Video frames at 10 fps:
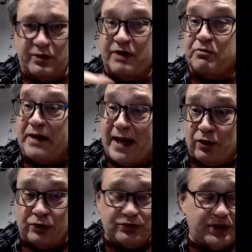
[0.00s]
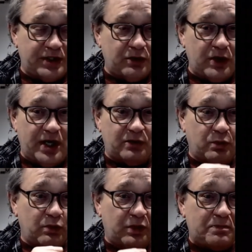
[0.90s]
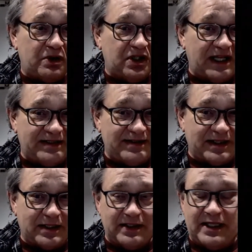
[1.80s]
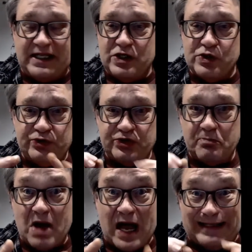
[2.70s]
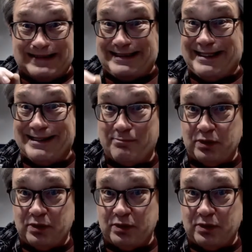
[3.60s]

We have a bad alternator and we're replacing it. Here's my tip: